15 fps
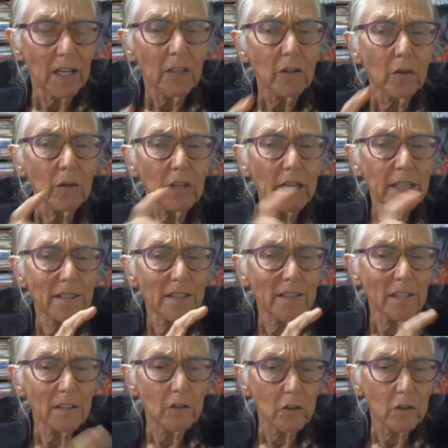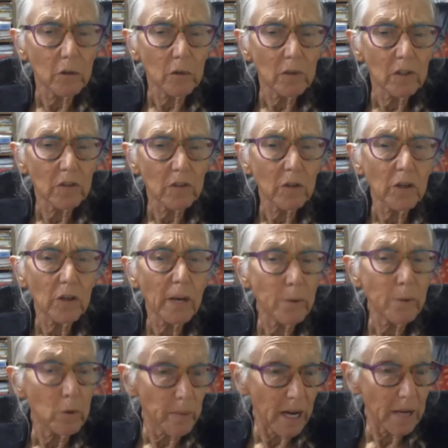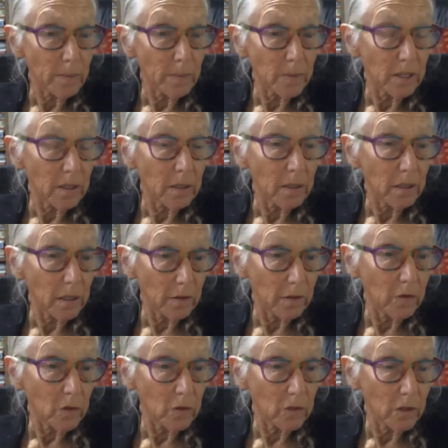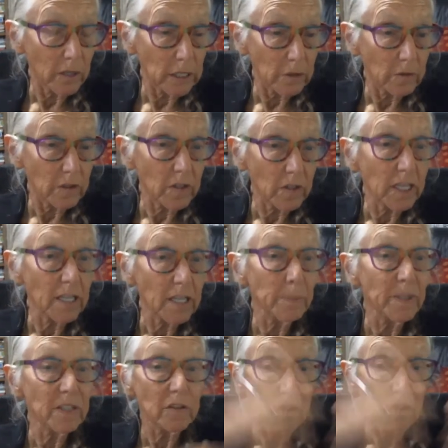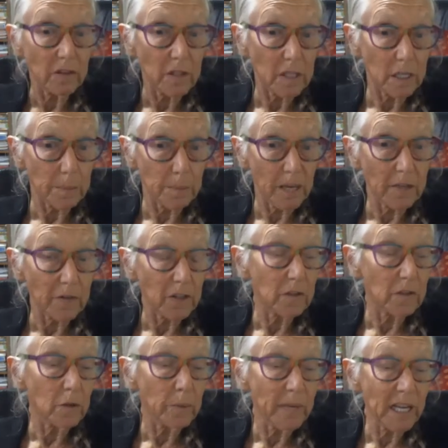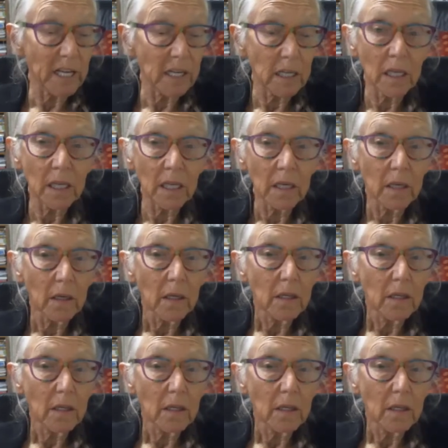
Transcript: You'd like to see students turn up who might be in the future interested in a business that benefits humanity,